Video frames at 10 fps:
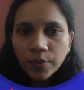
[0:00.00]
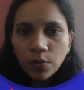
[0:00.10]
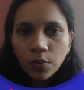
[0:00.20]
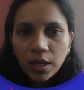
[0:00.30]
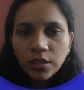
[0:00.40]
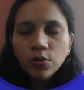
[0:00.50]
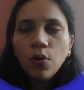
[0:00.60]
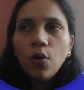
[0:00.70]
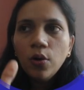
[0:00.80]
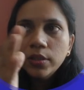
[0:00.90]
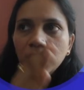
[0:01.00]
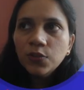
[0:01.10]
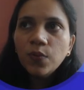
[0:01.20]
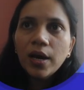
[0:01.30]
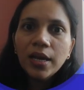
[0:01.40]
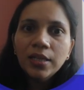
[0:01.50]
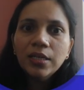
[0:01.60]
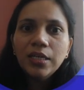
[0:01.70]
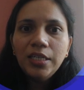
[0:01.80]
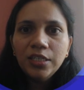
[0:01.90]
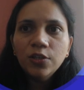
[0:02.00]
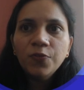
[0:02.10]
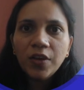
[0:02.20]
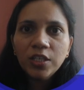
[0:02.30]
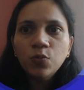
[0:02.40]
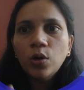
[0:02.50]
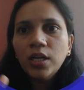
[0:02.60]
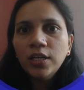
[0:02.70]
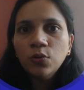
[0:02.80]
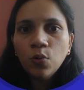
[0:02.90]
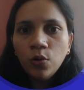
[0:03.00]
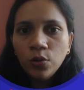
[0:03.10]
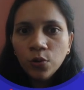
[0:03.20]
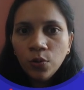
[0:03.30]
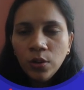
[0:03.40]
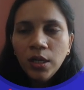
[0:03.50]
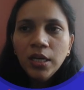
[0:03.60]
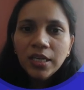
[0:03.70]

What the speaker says: Okay, so all this while the interphase, what I told you,